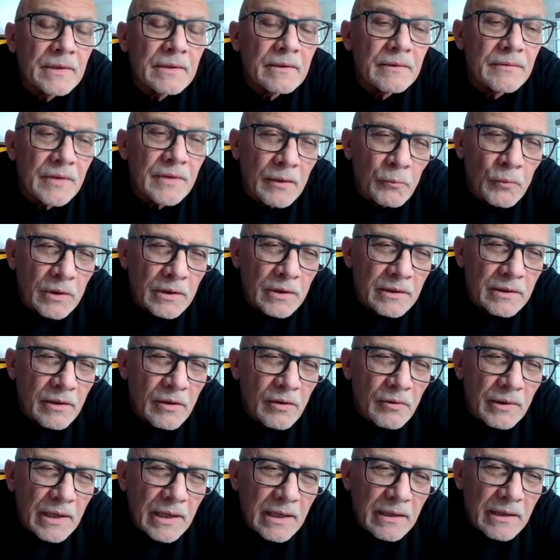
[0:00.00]
Is that willing to
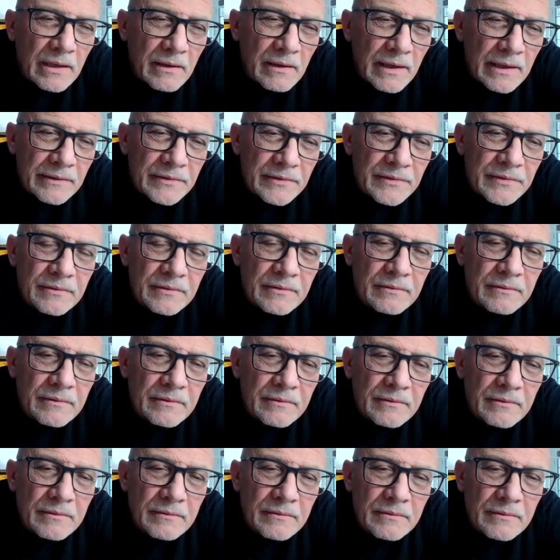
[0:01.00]
go in any lengths?
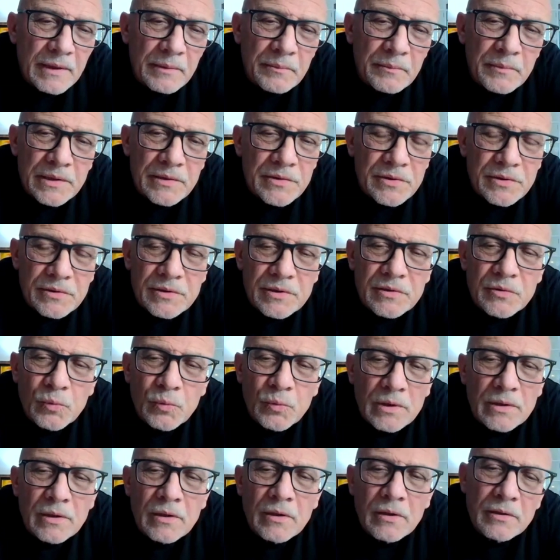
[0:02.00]
That means you're just
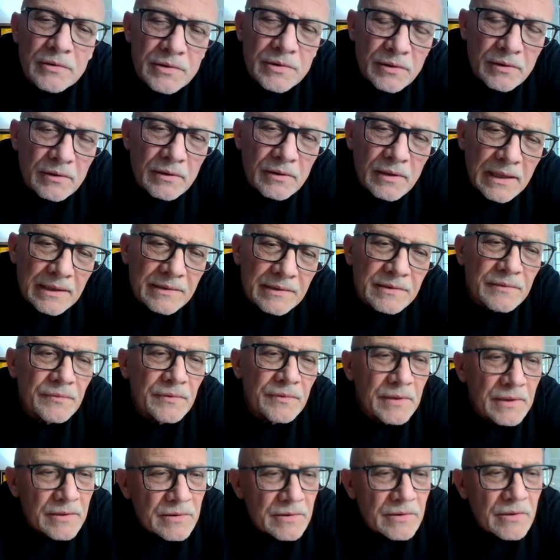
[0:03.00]
willing to go to certain lengths. If
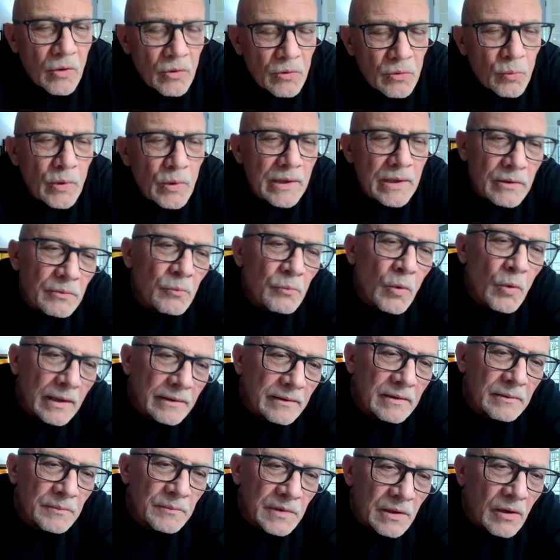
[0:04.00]
things go the way you
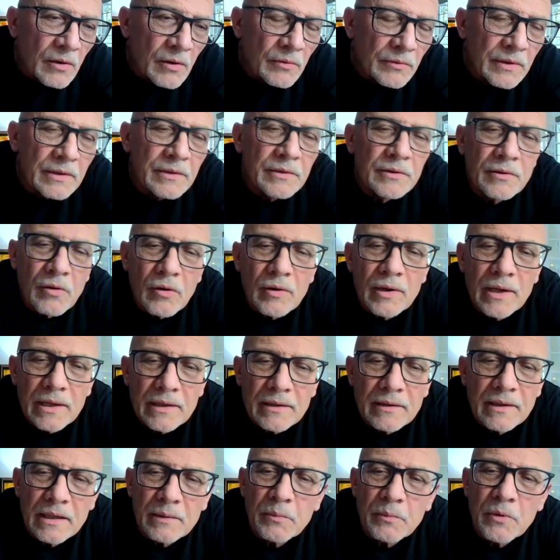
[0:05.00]
want them to go, then you'll go
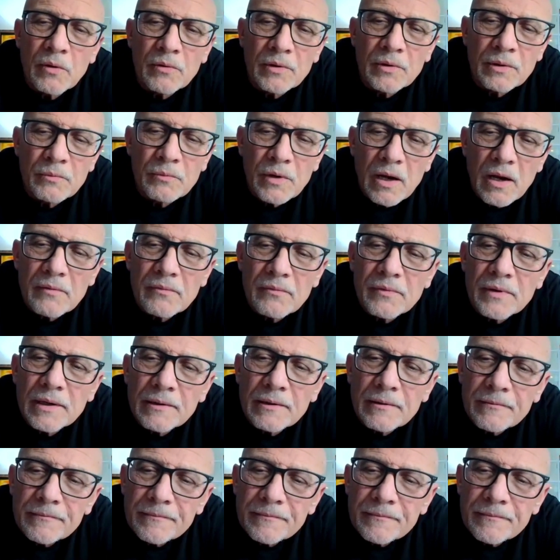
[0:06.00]
ahead and keep going in recovery.